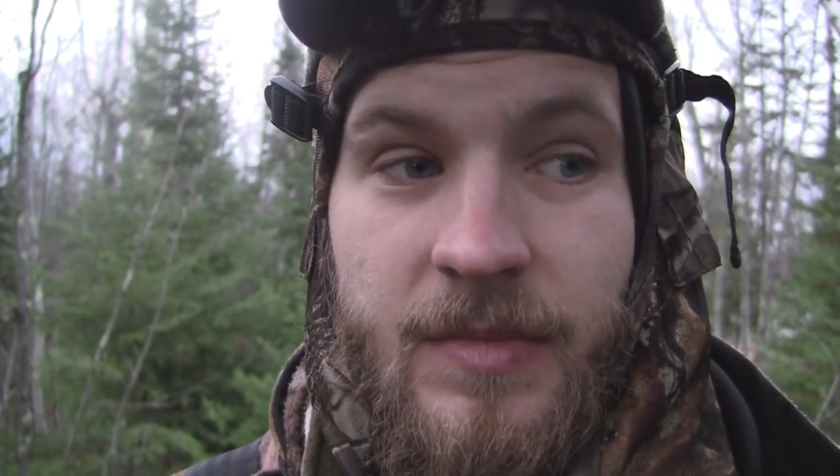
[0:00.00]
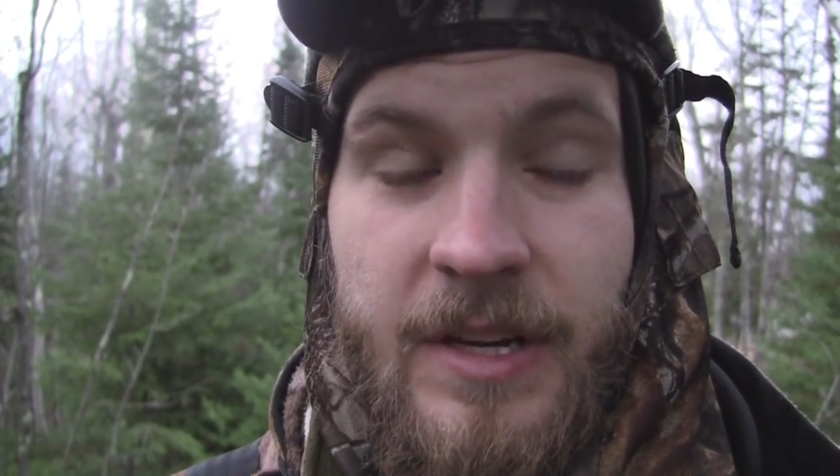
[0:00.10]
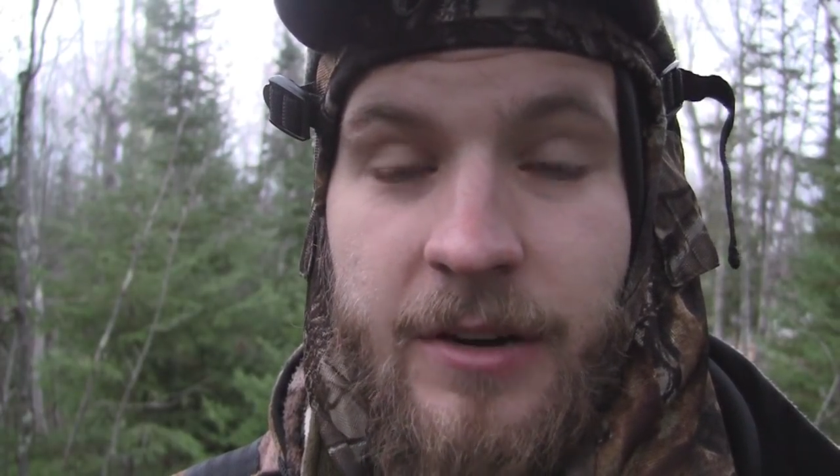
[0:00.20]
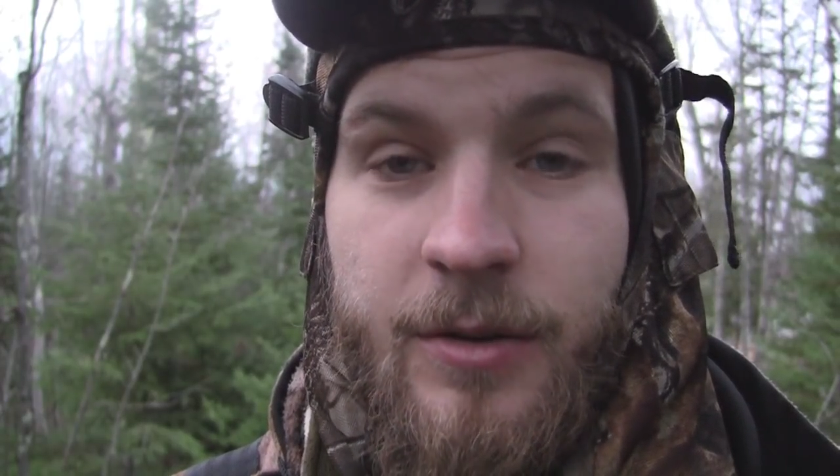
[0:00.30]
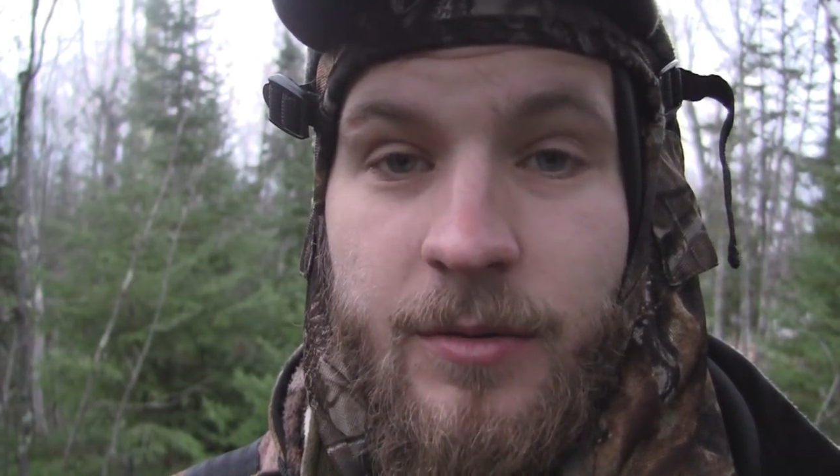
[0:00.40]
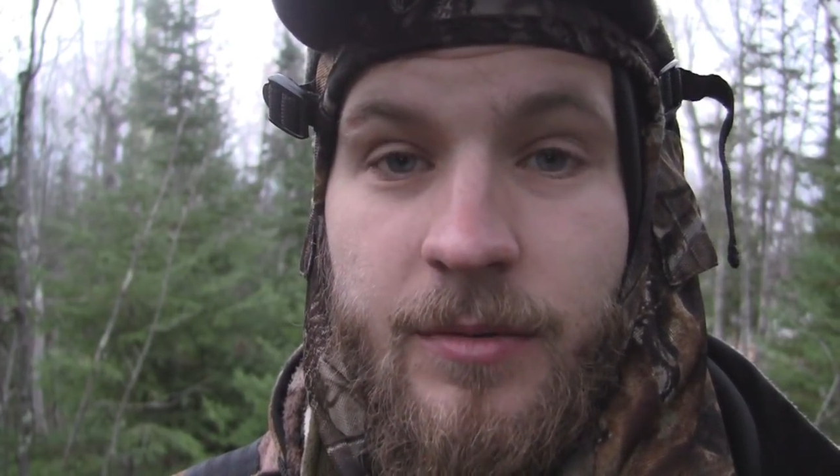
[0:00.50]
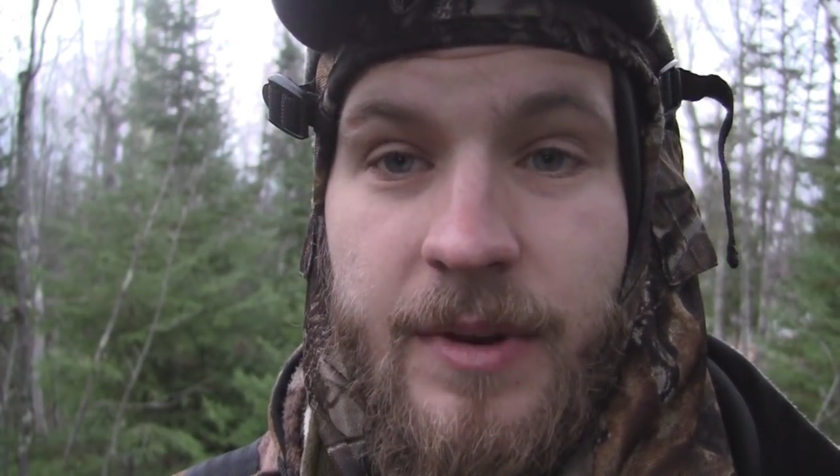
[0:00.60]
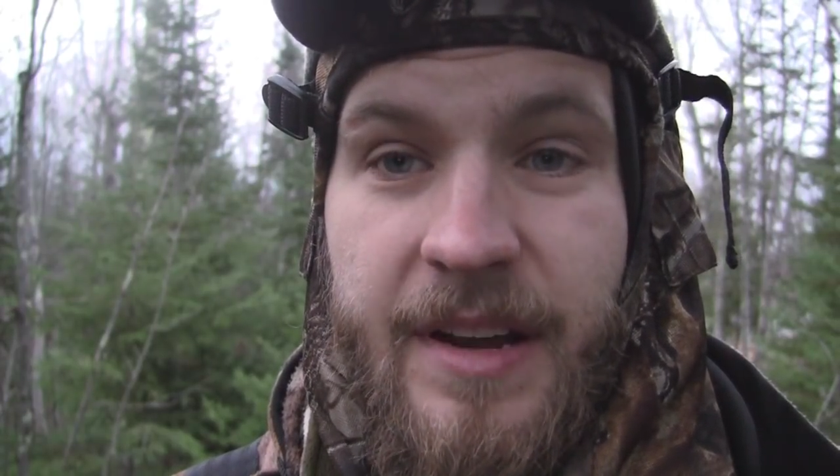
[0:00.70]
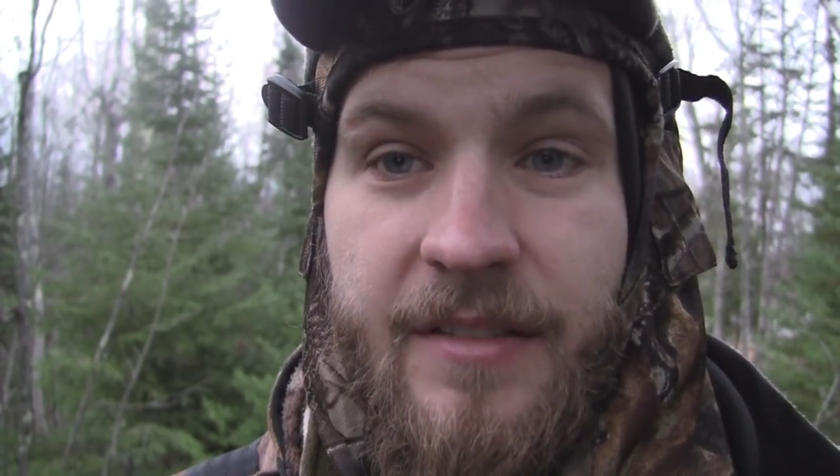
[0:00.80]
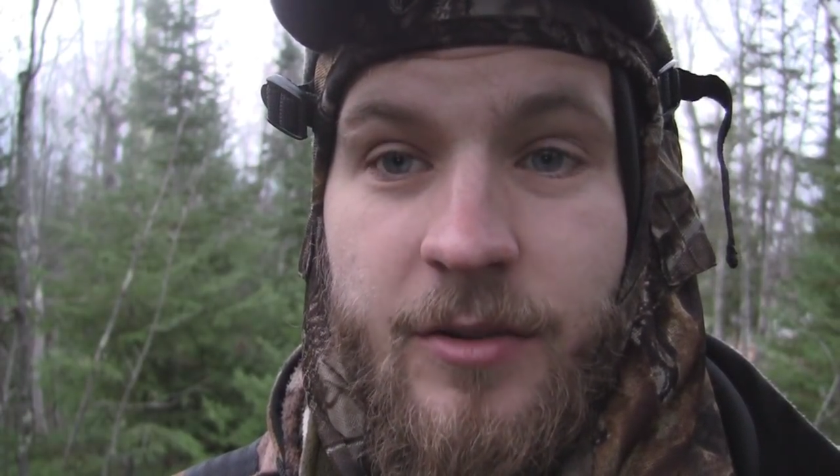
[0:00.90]
I don't
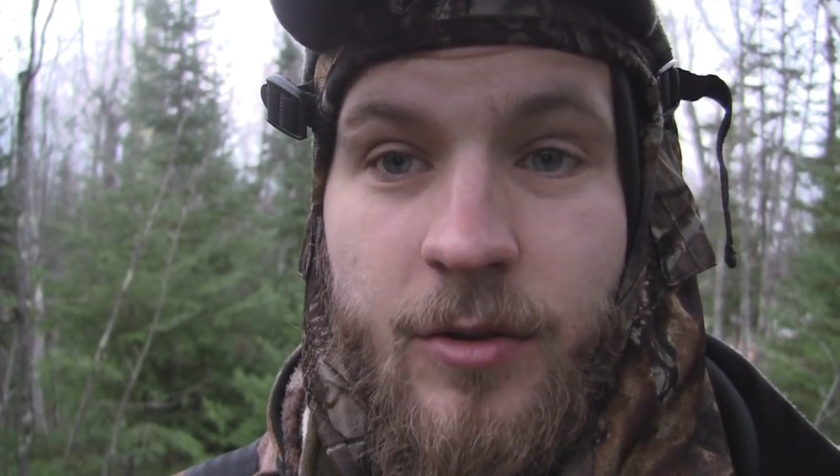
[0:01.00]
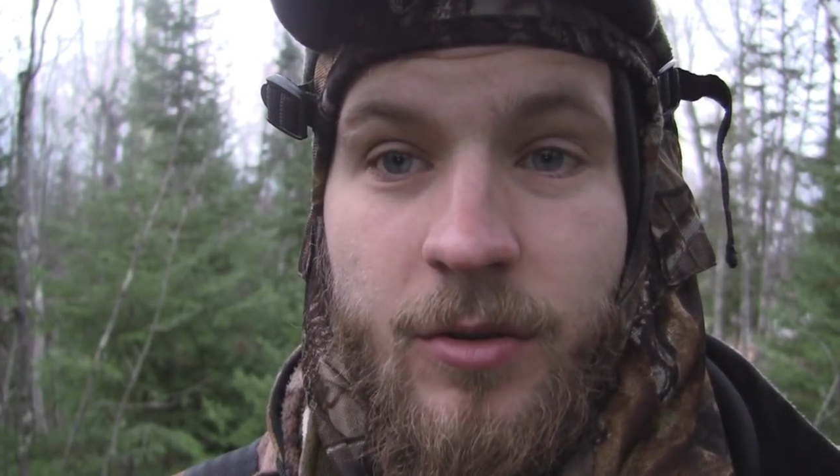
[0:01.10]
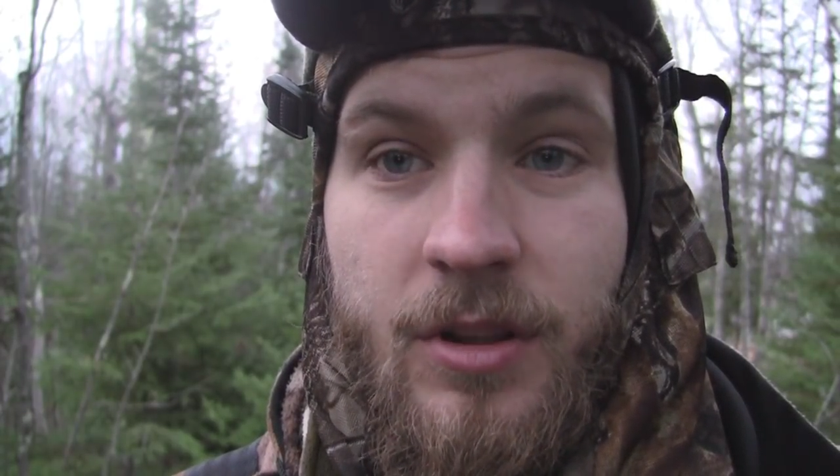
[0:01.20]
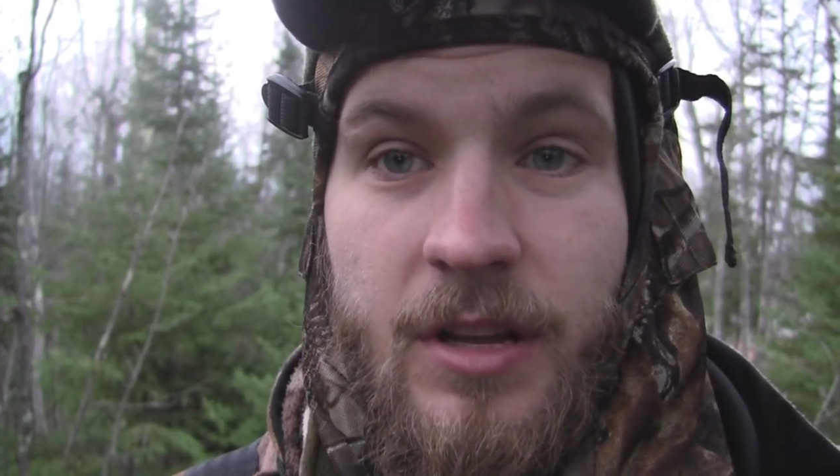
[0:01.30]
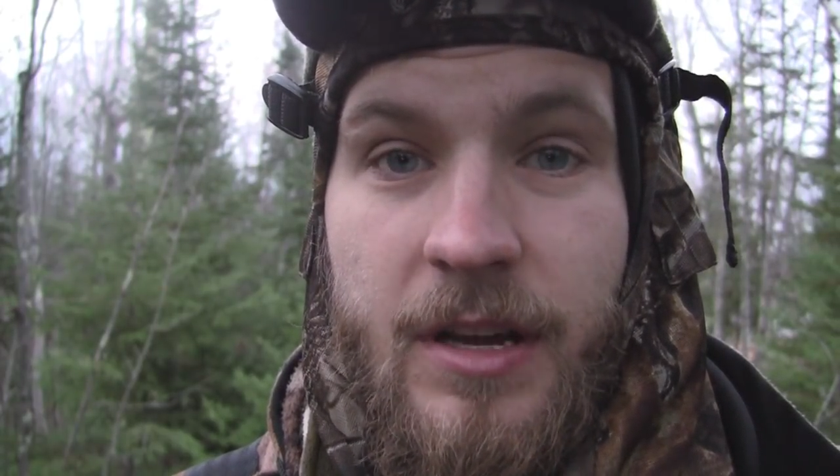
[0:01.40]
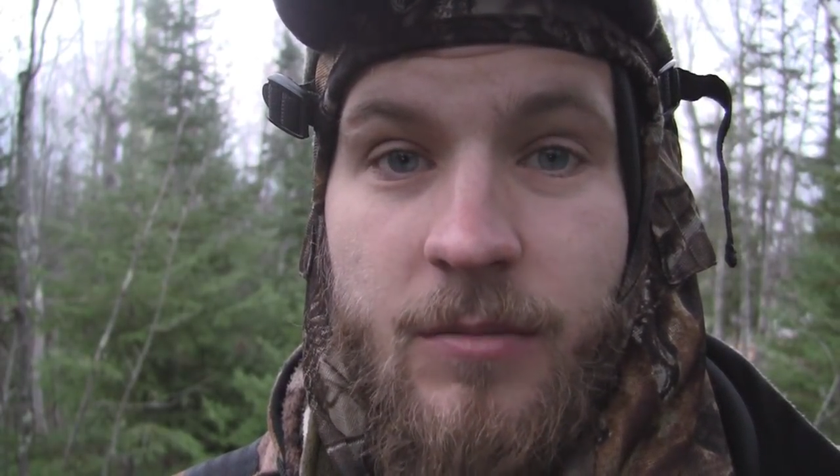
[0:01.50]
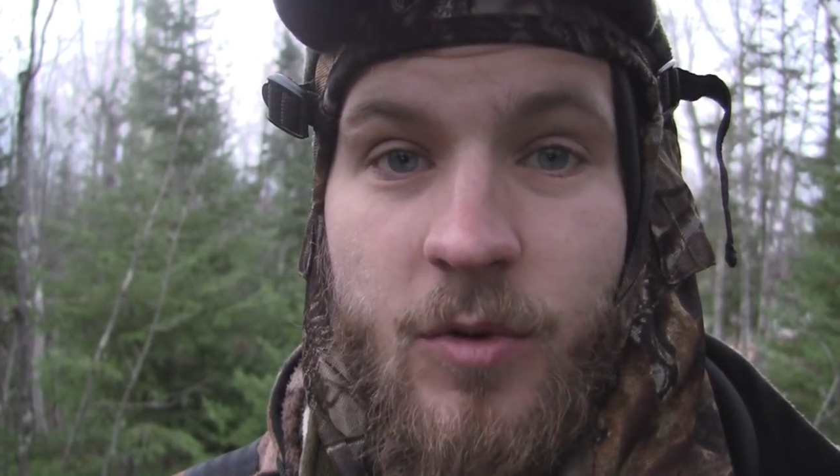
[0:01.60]
have a whole lot